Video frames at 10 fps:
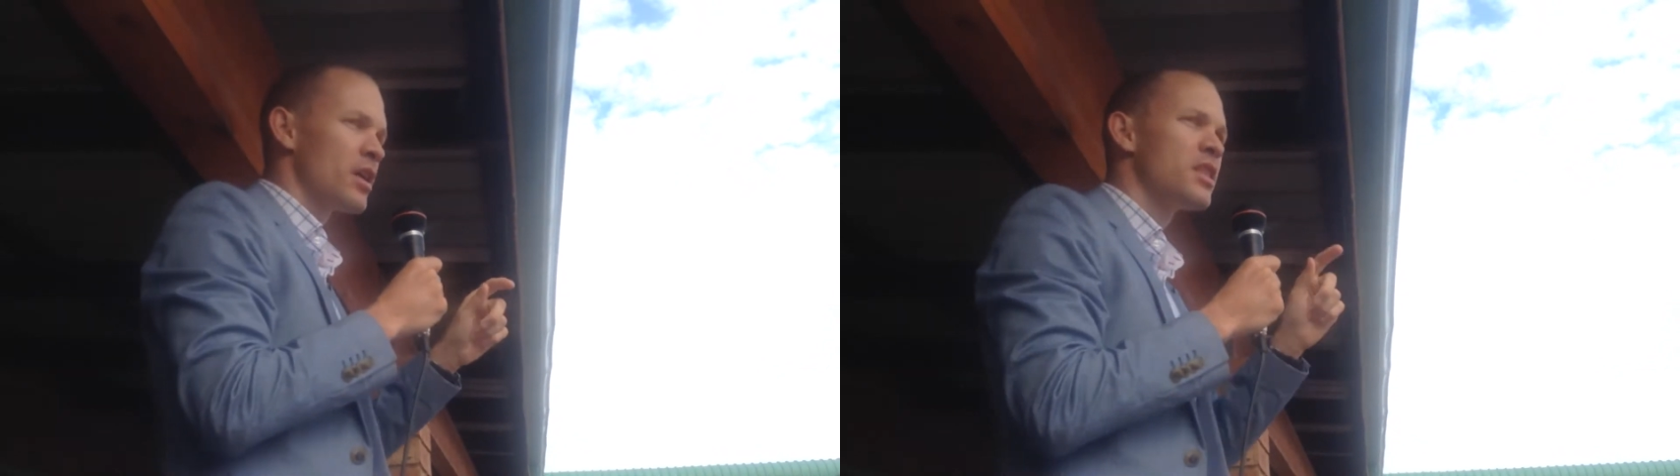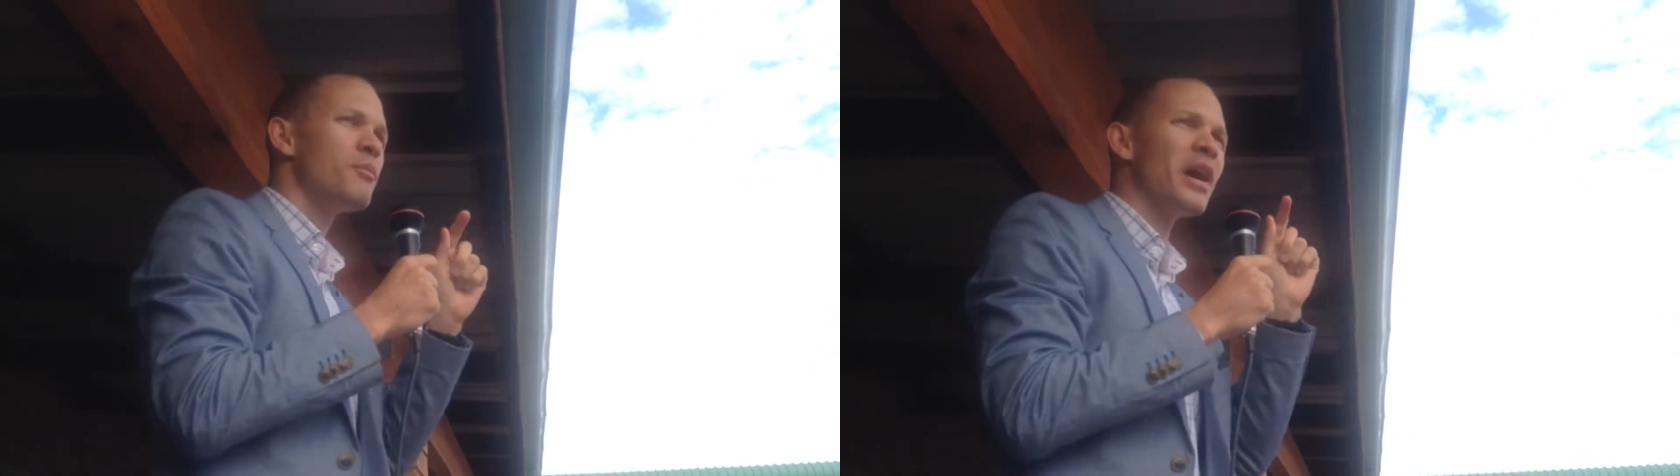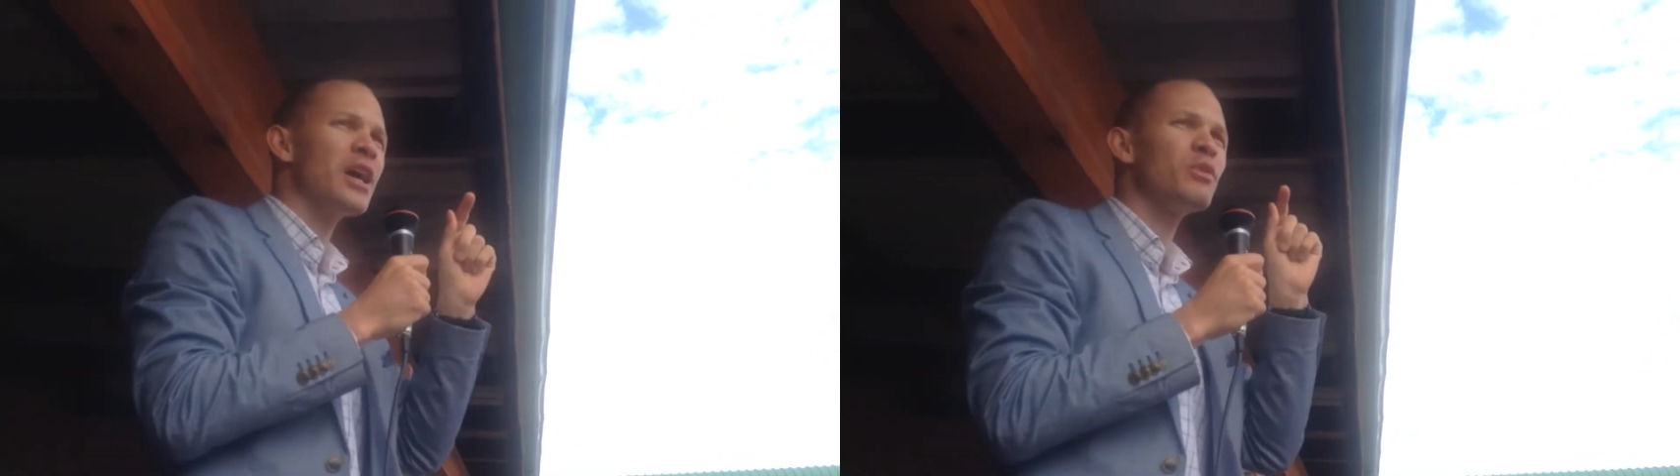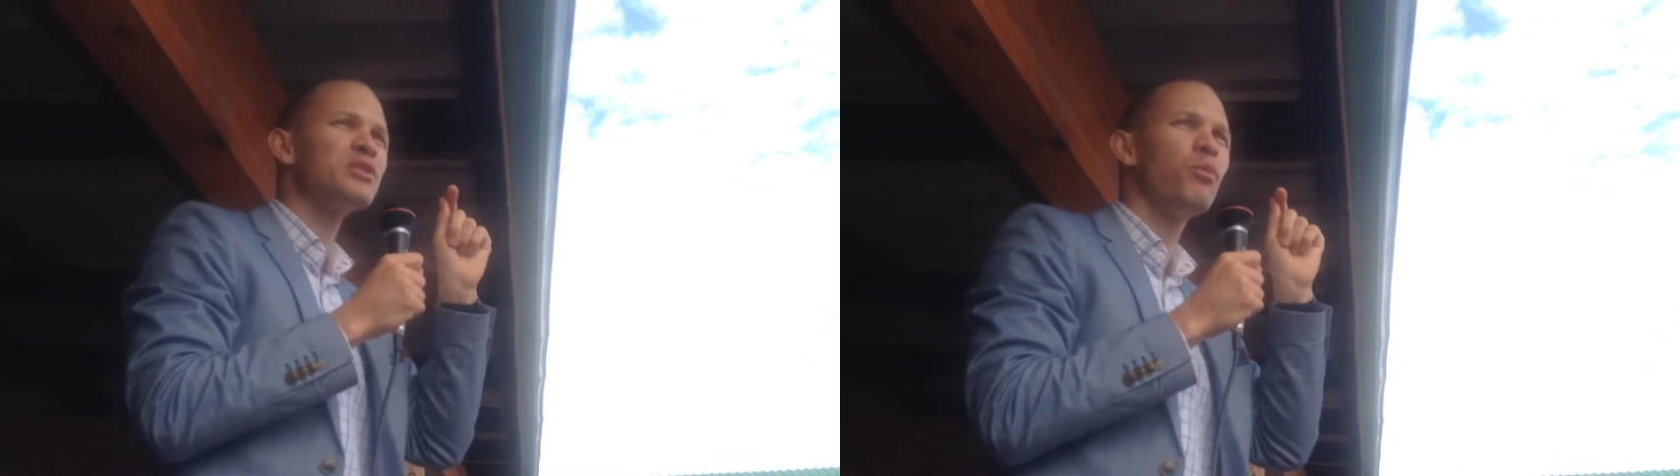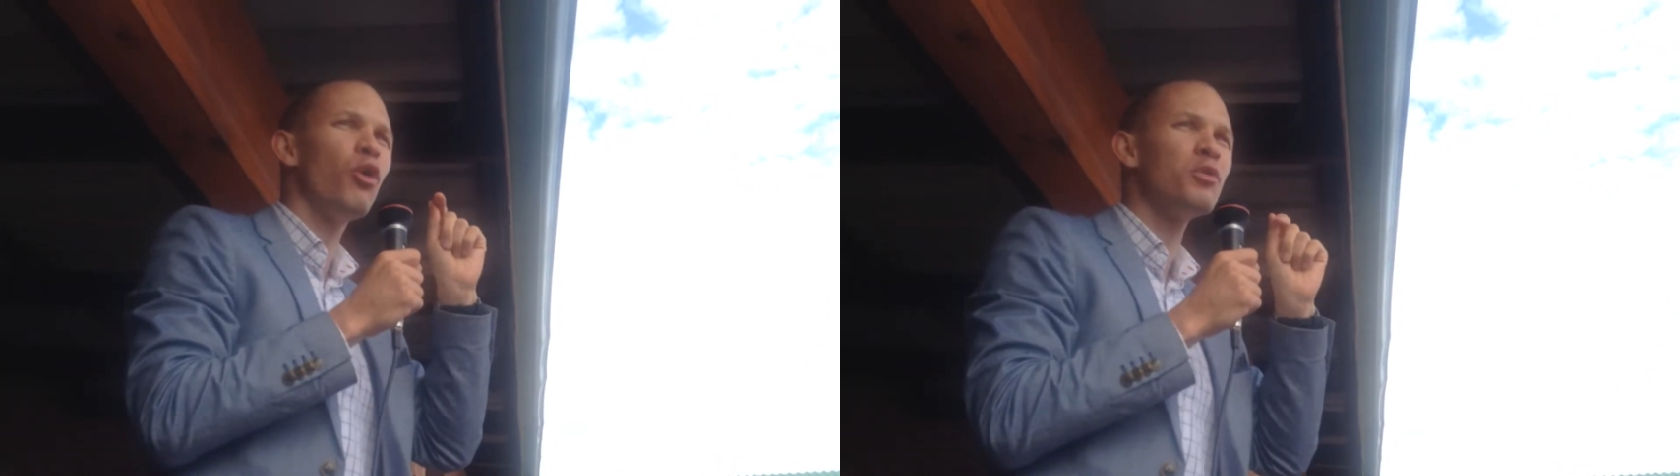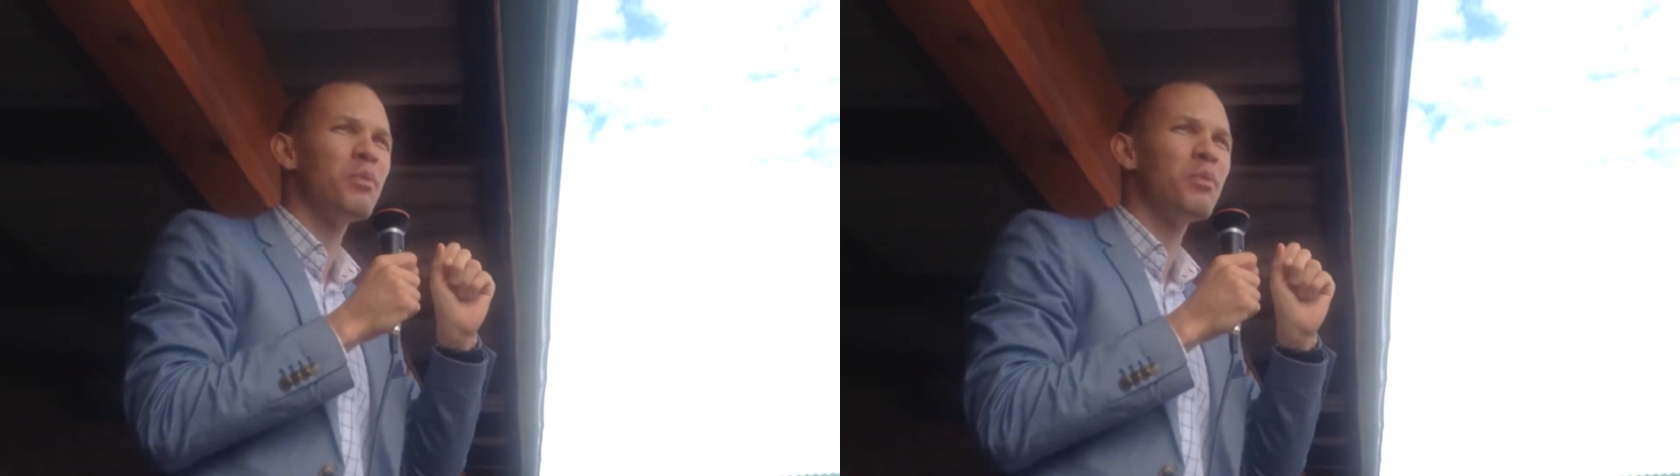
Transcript: The man was born